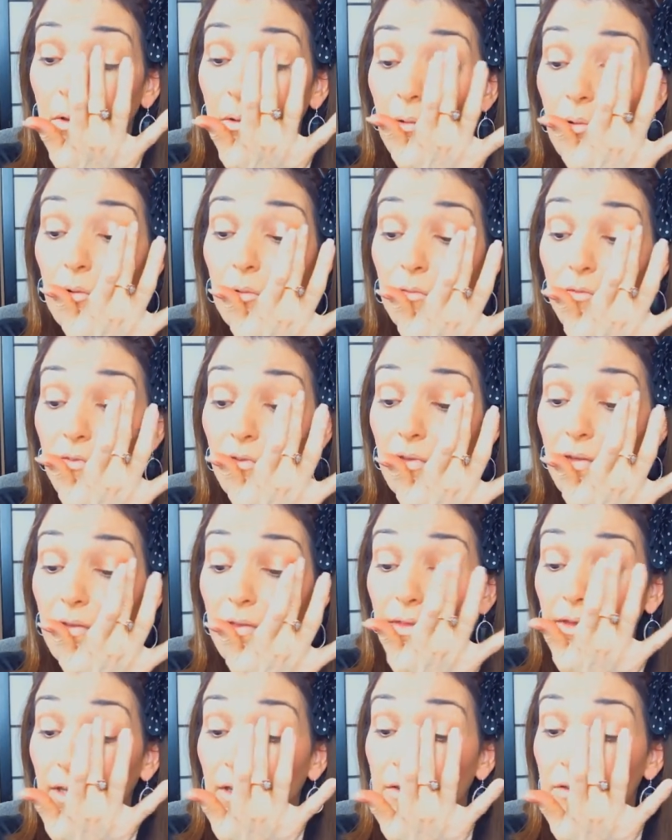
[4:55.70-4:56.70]
Hopefully
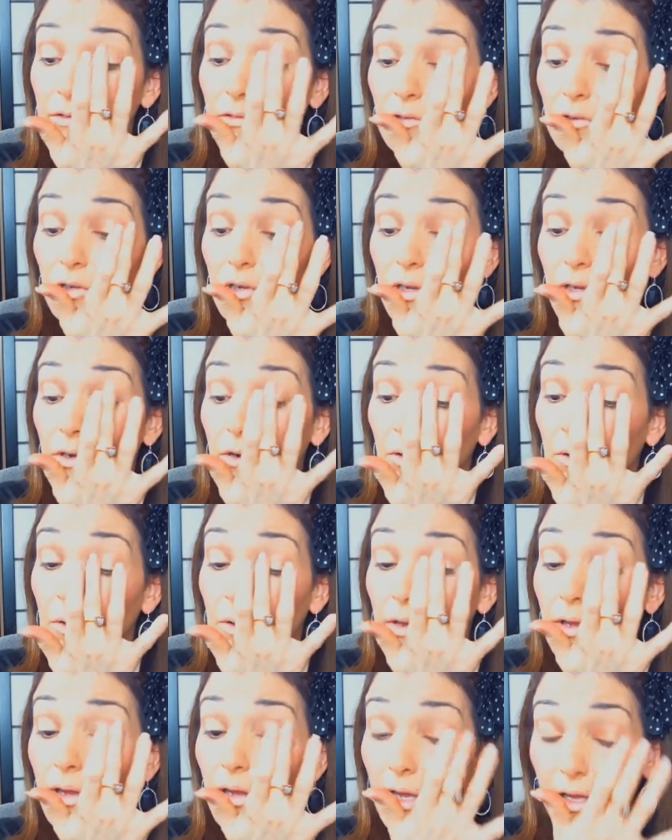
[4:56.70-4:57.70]
that's looking
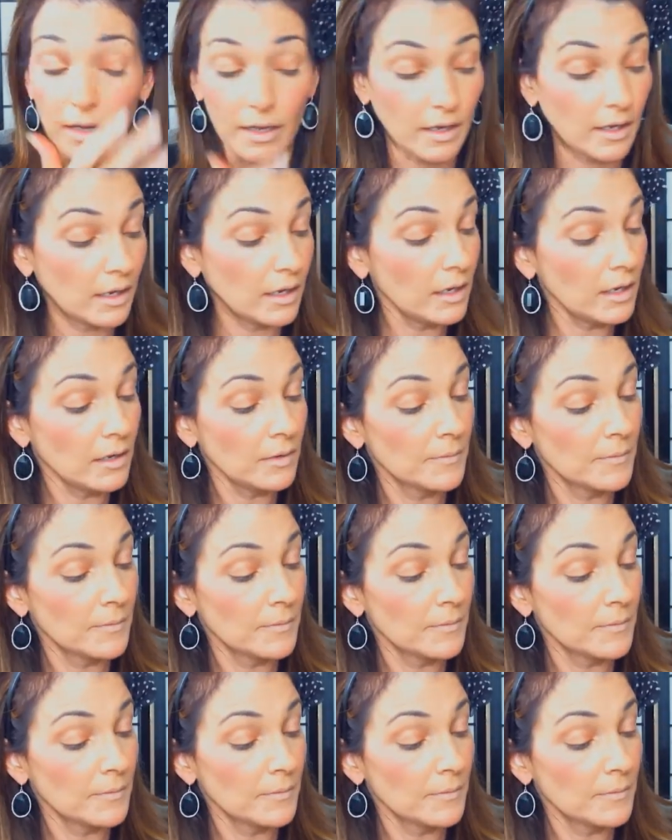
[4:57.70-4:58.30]
okay.